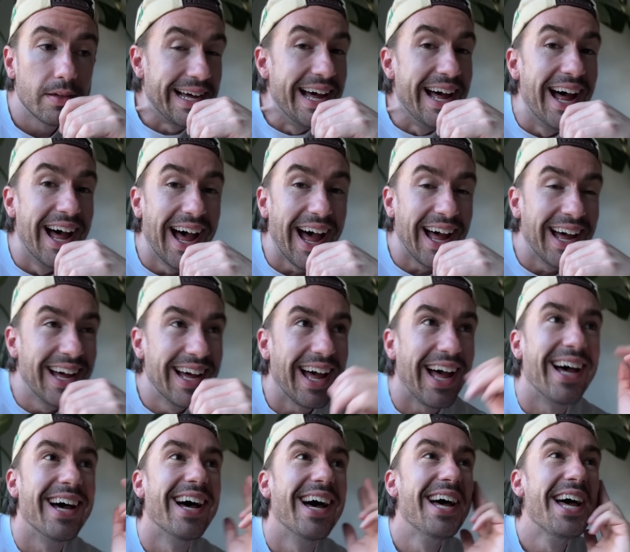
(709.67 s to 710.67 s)

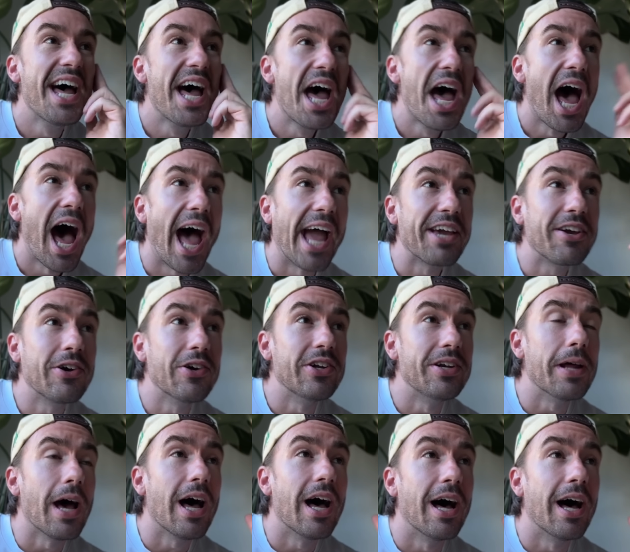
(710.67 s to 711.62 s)
I could